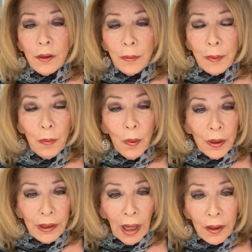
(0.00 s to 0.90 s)
to be more a
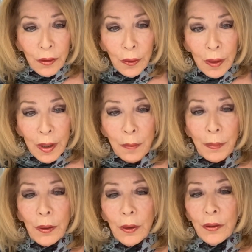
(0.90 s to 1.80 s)
doctor,
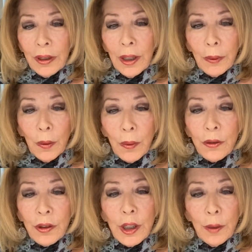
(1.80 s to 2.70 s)
because then I would always
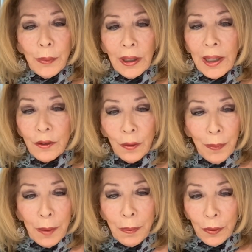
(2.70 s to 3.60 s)
see him with lots of
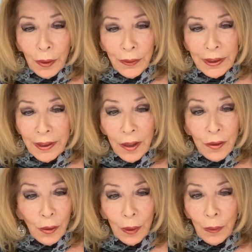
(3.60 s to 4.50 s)
papers on the desk,
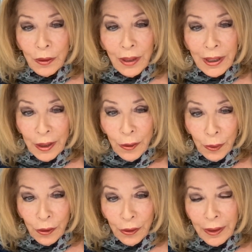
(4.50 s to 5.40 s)
so I was not
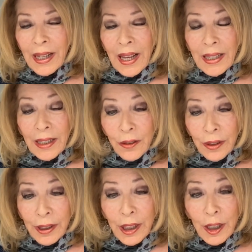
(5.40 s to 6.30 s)
interested. And as
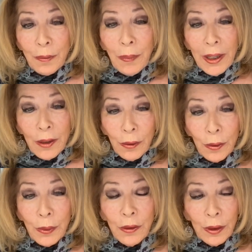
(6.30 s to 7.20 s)
a kid, my
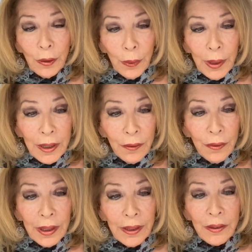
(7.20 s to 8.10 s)
interest was in creative
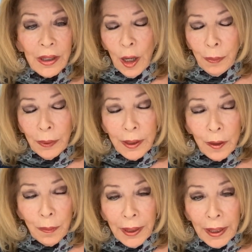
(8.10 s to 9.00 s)
things. I played
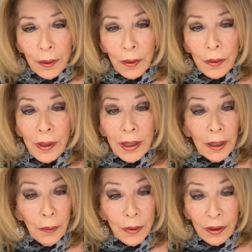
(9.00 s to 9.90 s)
the piano, and
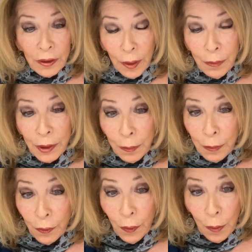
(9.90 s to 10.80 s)
I was accepted at
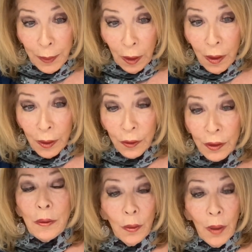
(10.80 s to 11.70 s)
performing arts.
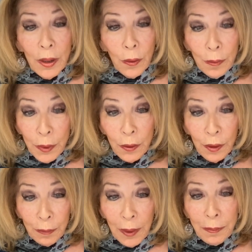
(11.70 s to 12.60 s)
So I thought
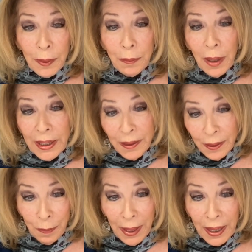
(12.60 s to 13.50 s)
music might be my
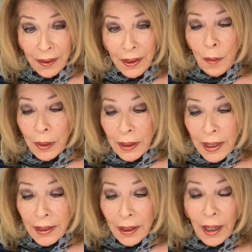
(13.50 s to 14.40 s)
path. But
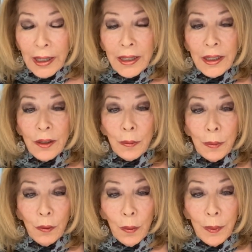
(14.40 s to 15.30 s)
then I got into
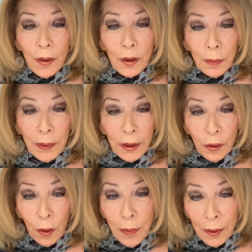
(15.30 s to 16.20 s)
performing arts, playing
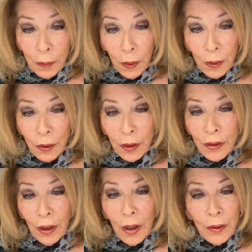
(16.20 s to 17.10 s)
Chopin
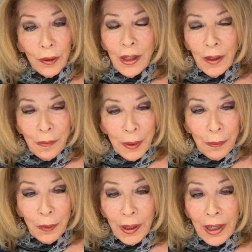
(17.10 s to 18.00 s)
waltzes. Other
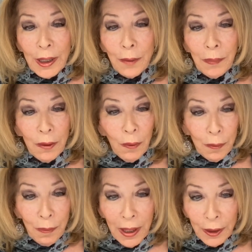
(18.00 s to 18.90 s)
people got in by
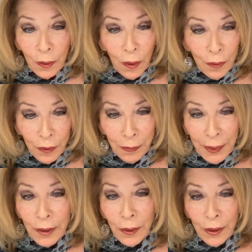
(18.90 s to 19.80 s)
Rachmaninoff
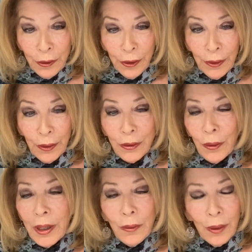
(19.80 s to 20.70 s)
piano concertos.
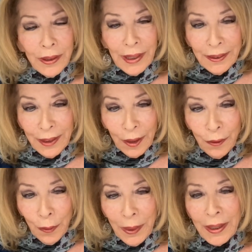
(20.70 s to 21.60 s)
So I thought, that's not
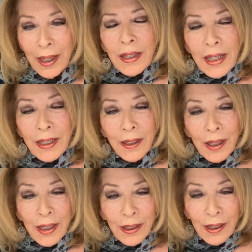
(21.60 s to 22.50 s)
for me. Then
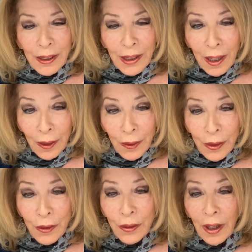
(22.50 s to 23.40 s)
in
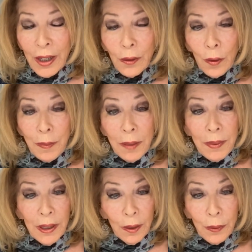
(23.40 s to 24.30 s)
college, I thought
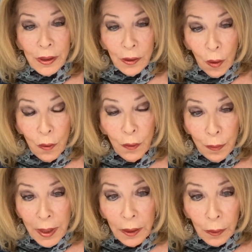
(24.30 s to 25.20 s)
maybe I would go for
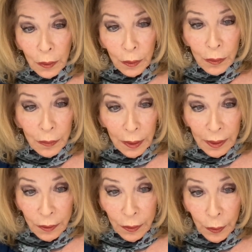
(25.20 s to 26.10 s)
medical
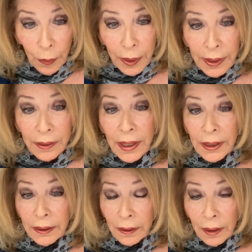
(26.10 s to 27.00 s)
degree and
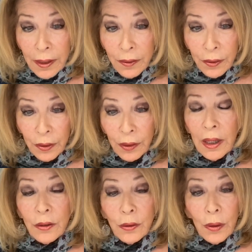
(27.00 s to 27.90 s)
take the classes.
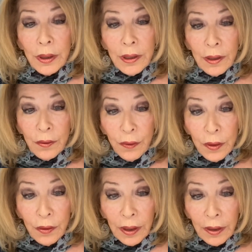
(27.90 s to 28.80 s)
I started in
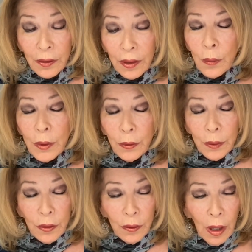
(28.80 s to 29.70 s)
physics,
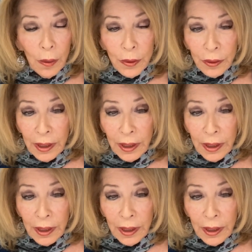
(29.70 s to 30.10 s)
I was an